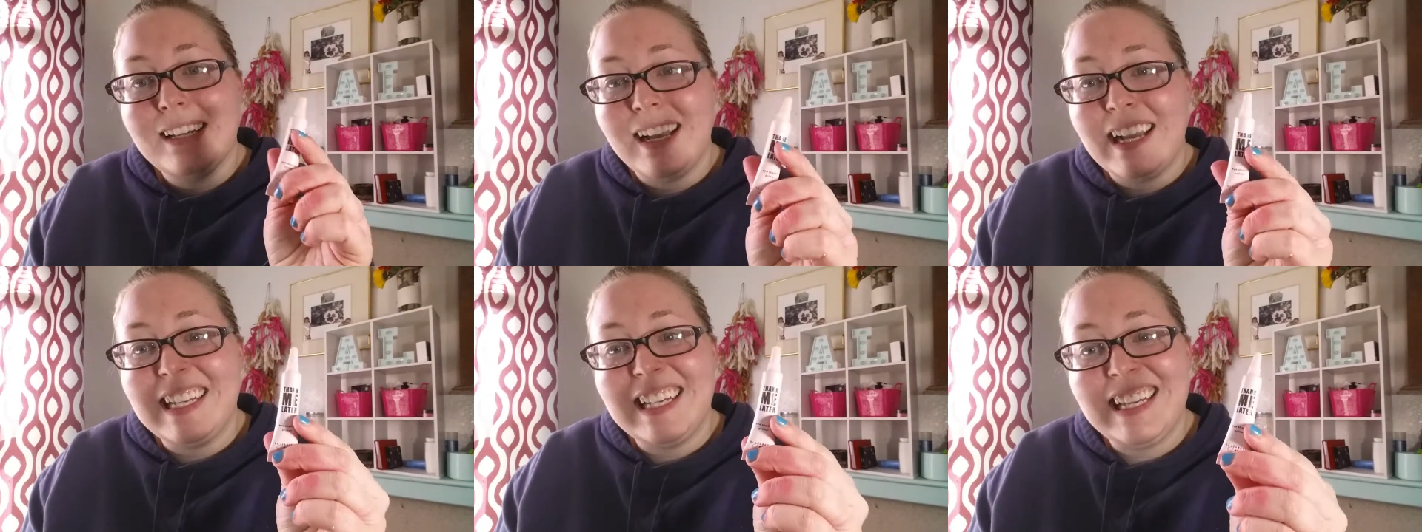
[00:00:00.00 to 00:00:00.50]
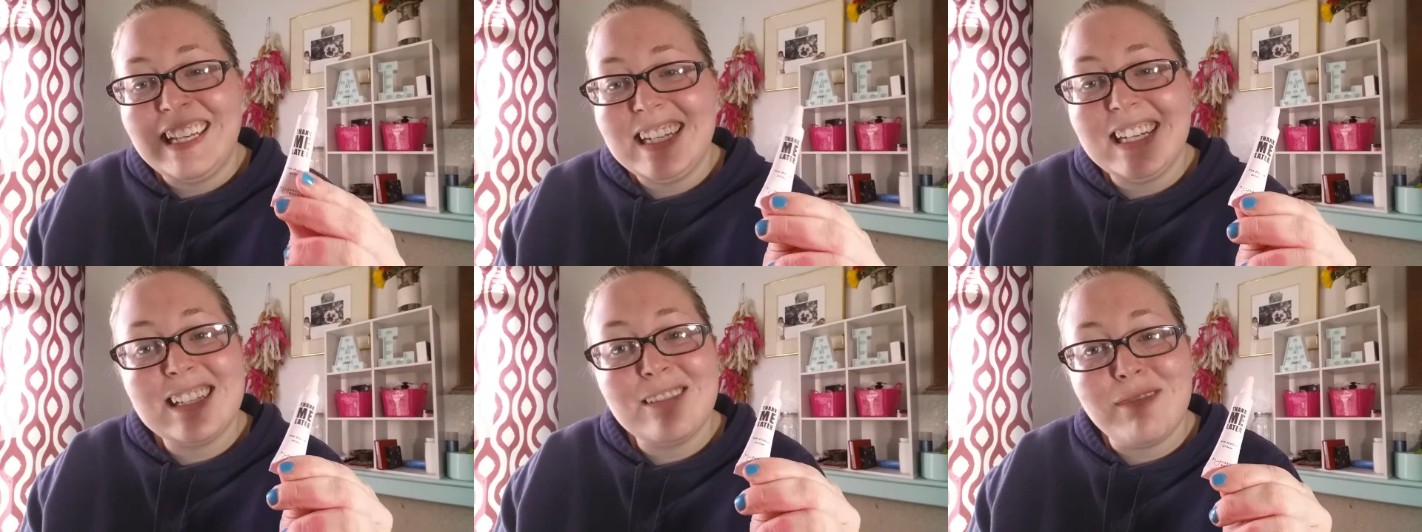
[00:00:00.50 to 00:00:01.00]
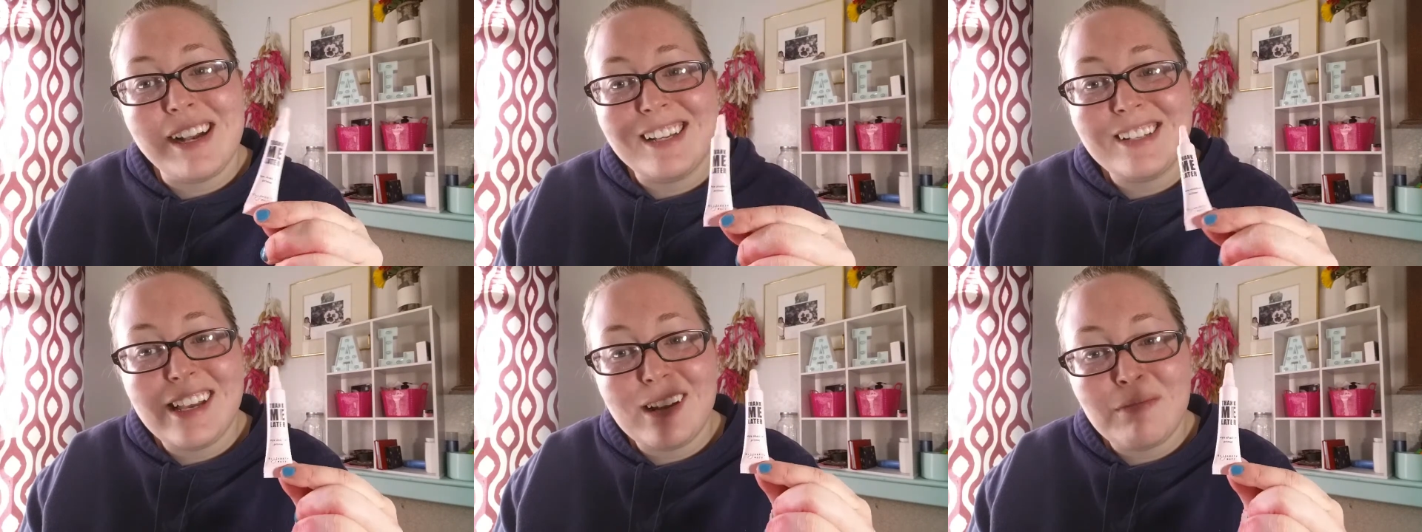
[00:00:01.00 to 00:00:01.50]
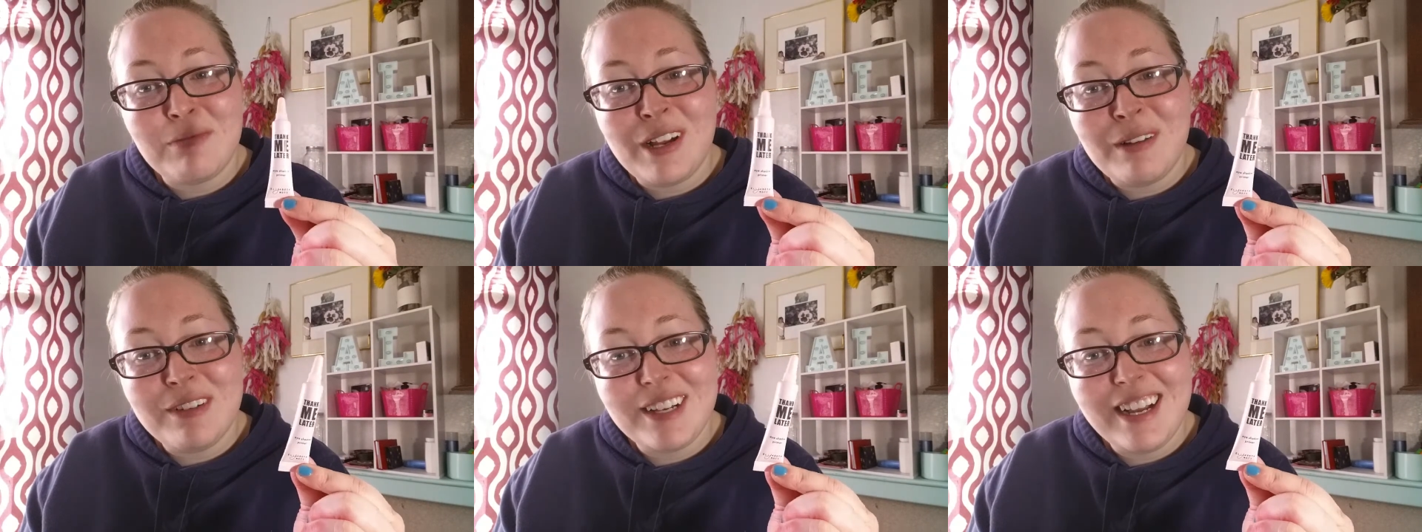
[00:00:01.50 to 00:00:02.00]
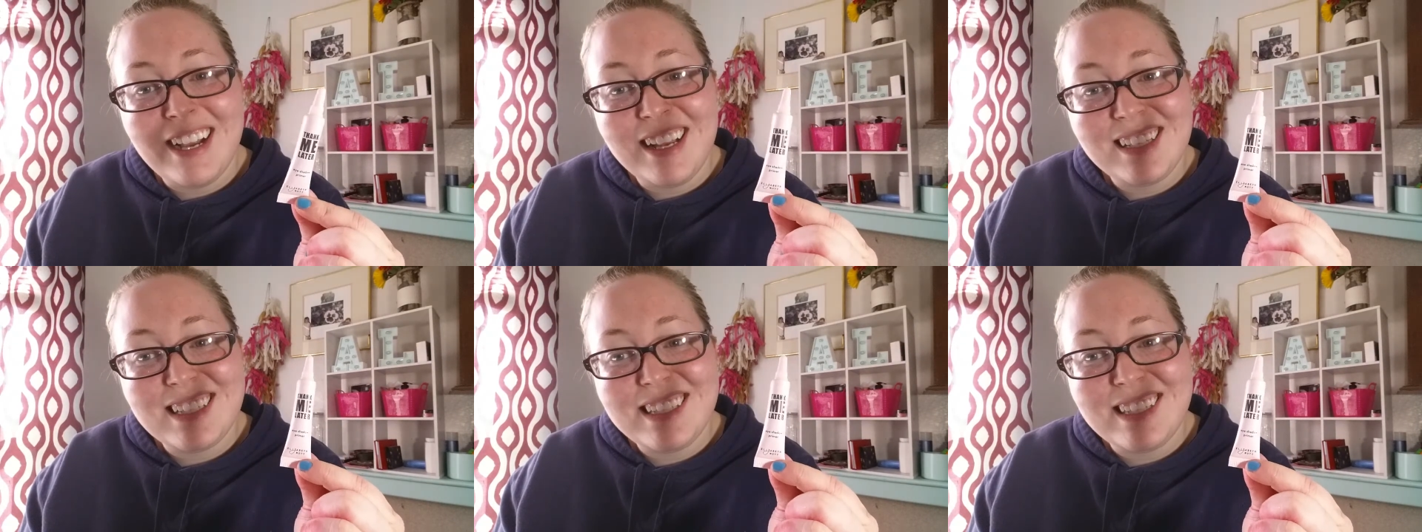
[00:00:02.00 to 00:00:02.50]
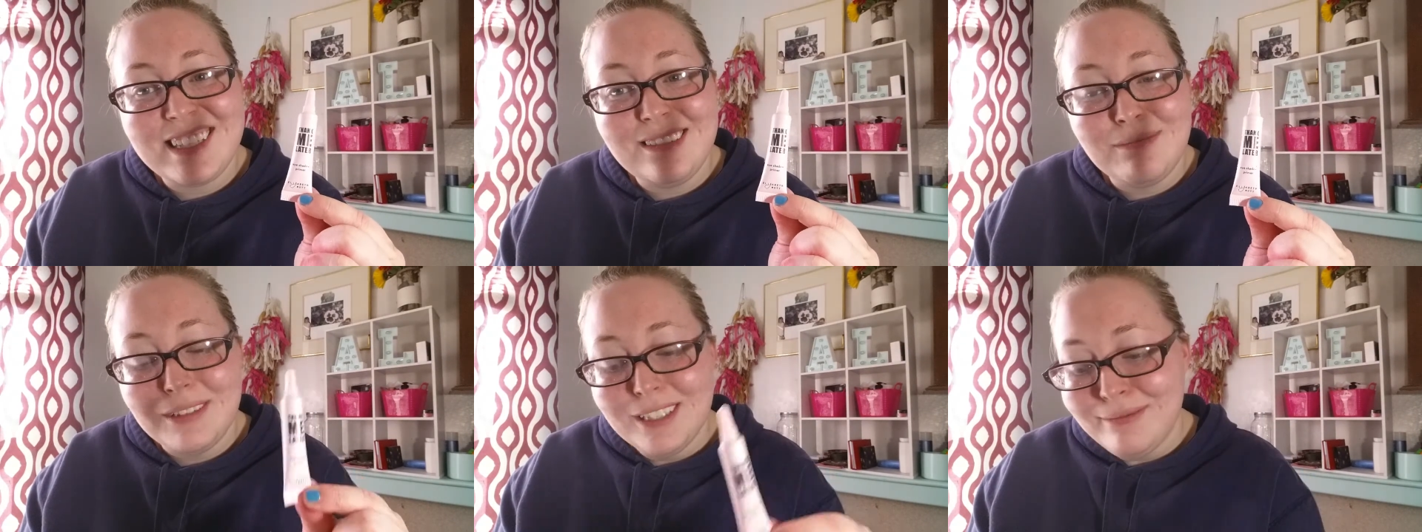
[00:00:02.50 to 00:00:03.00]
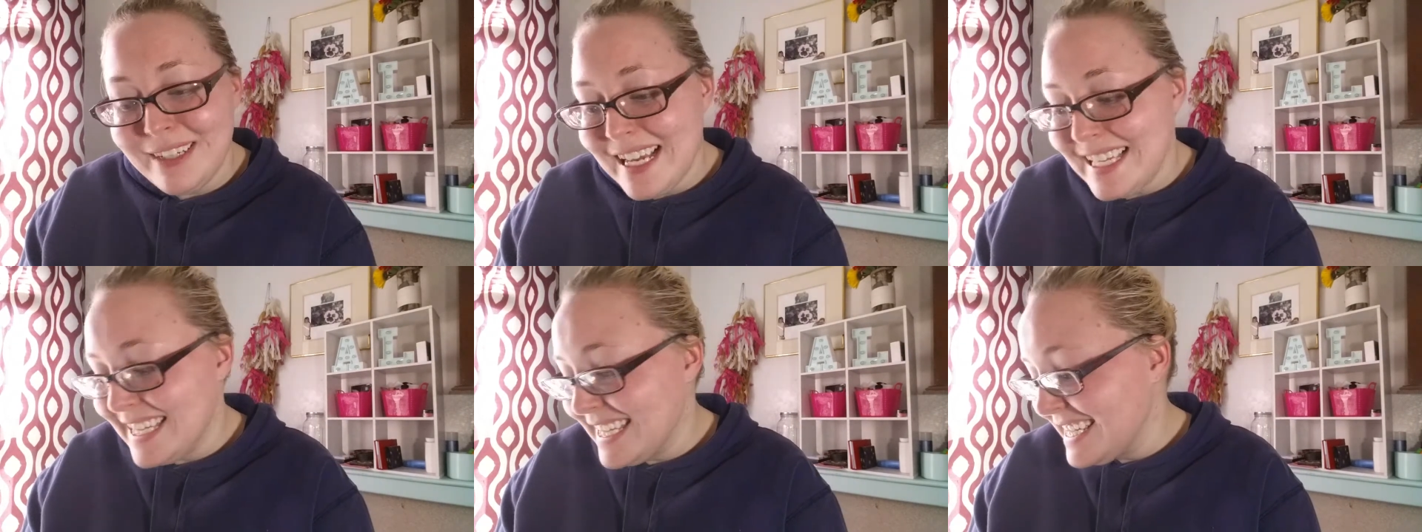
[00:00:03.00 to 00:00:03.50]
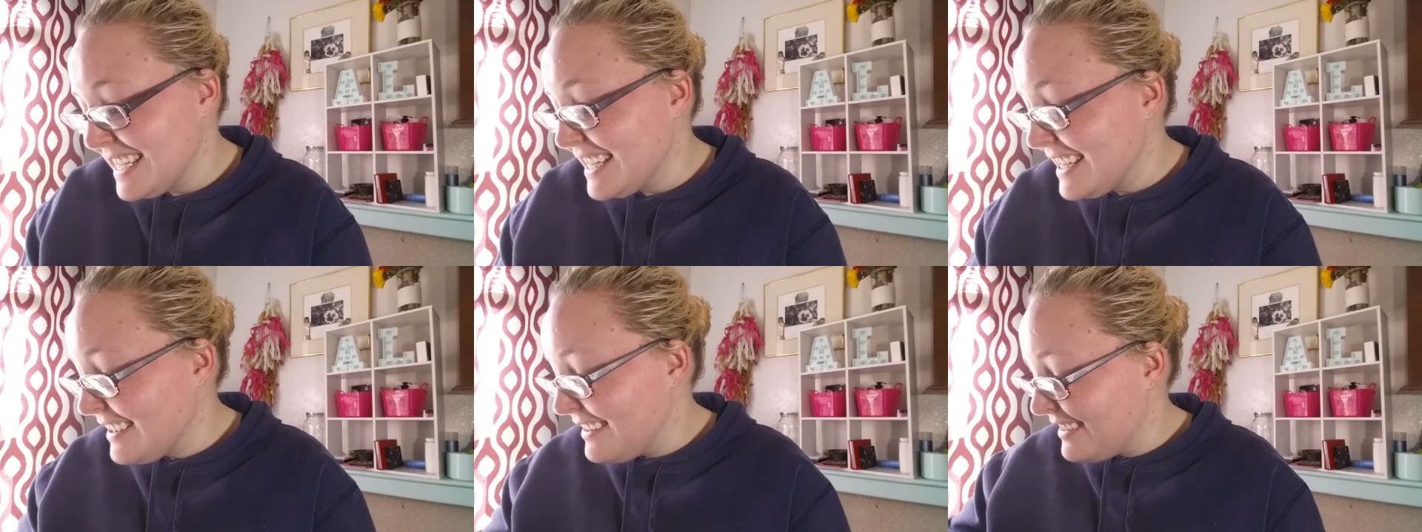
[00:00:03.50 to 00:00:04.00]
I needed some eyeshadow primer, guys. It's super amazing.